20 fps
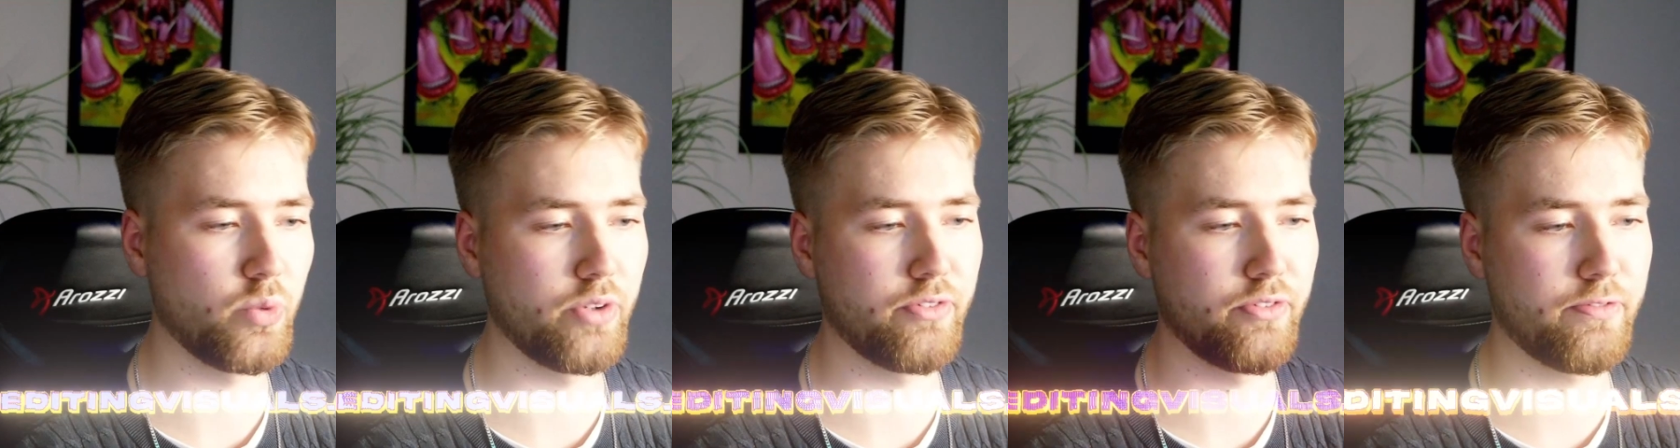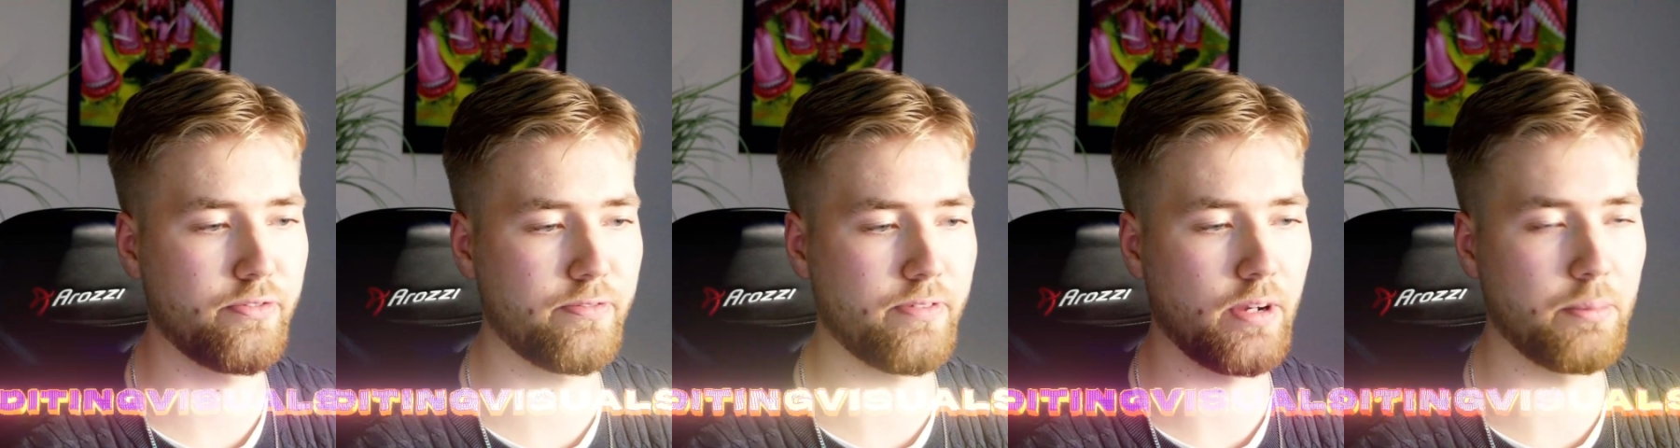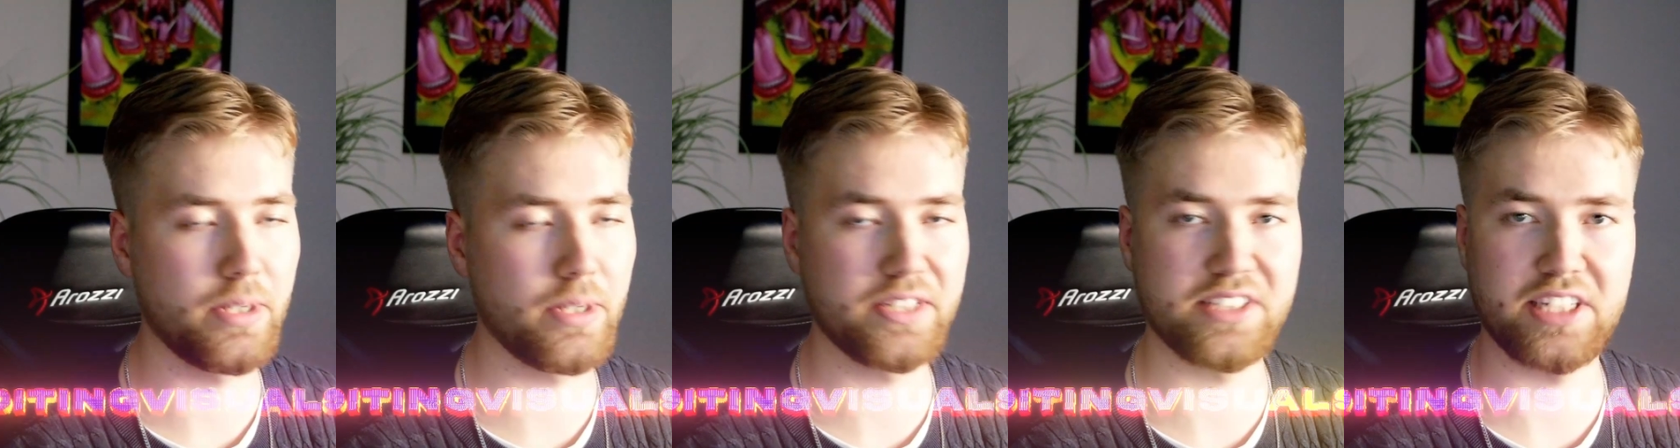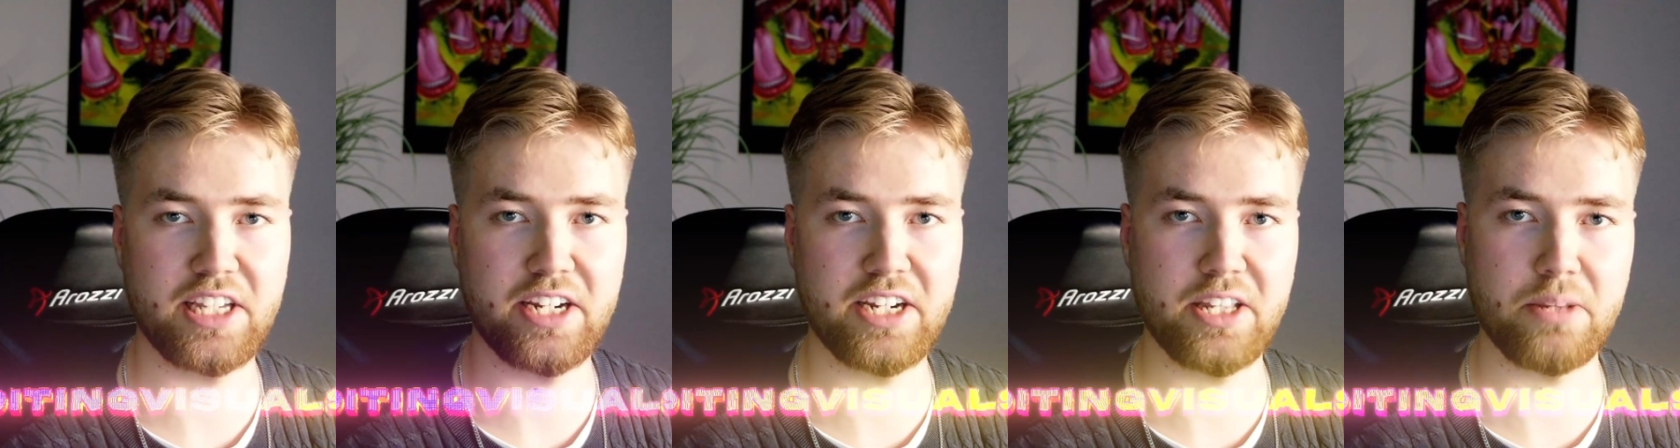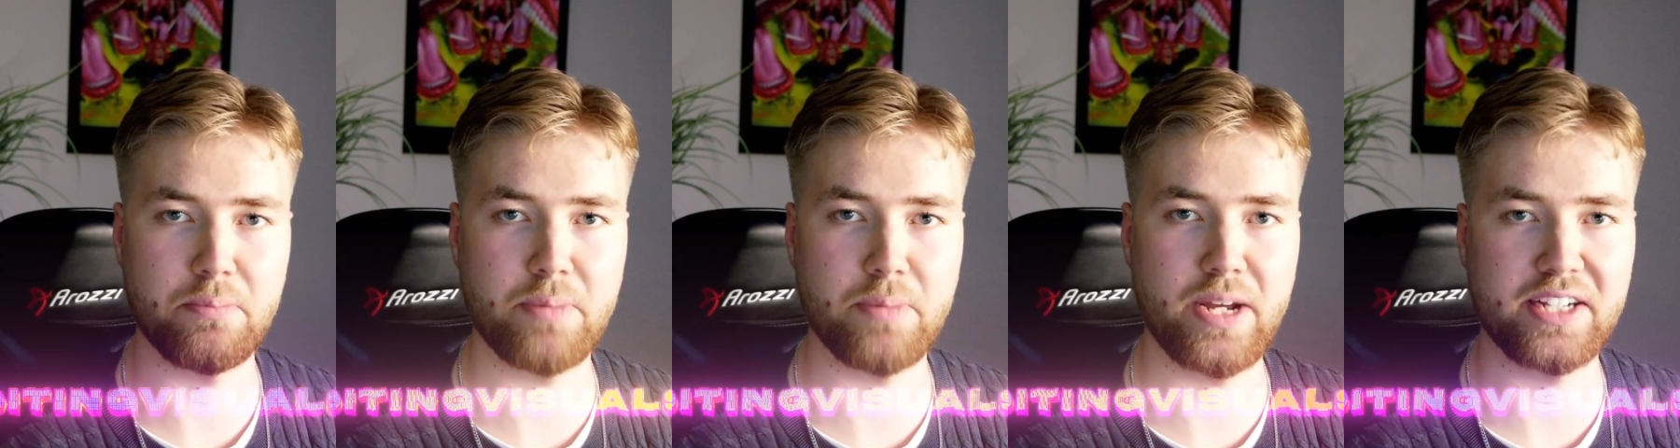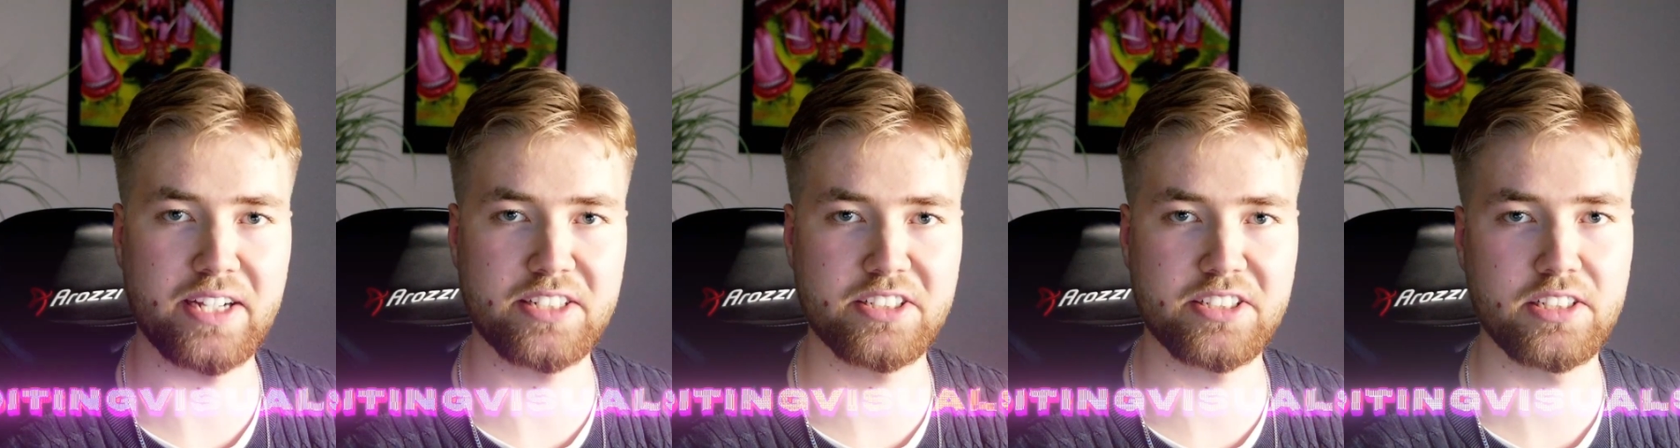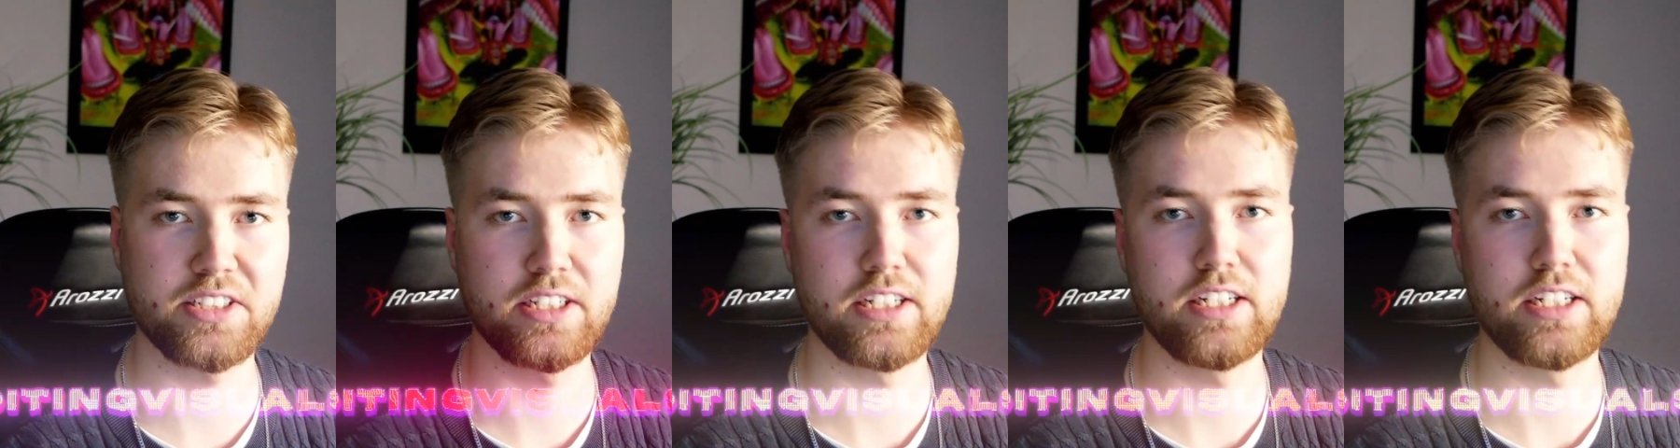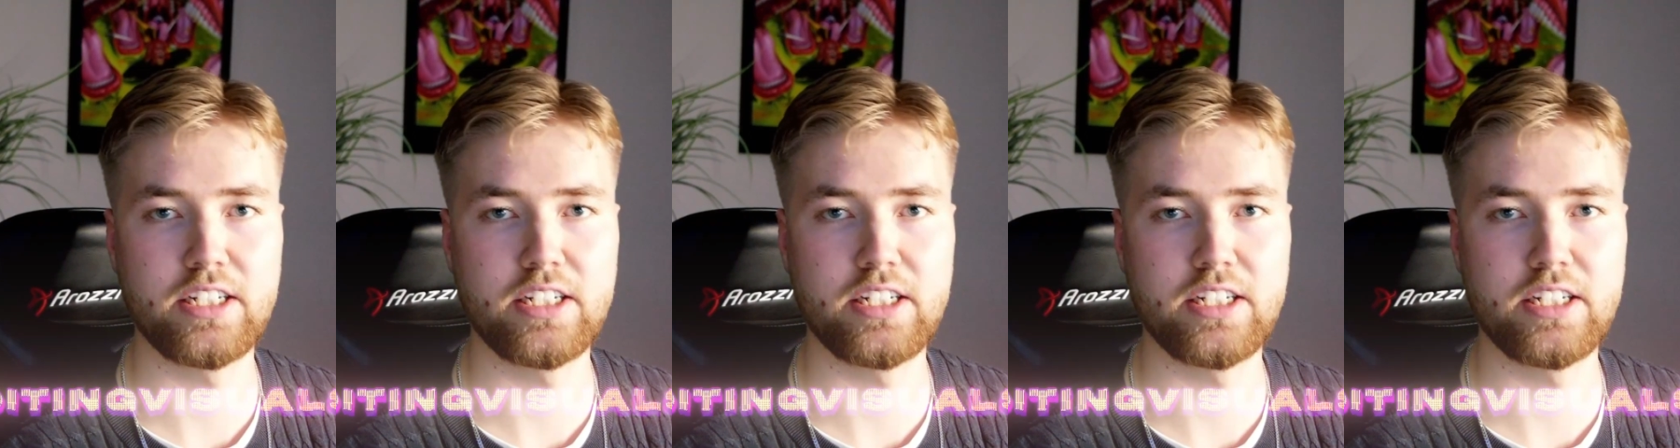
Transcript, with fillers: with amazing editing packs,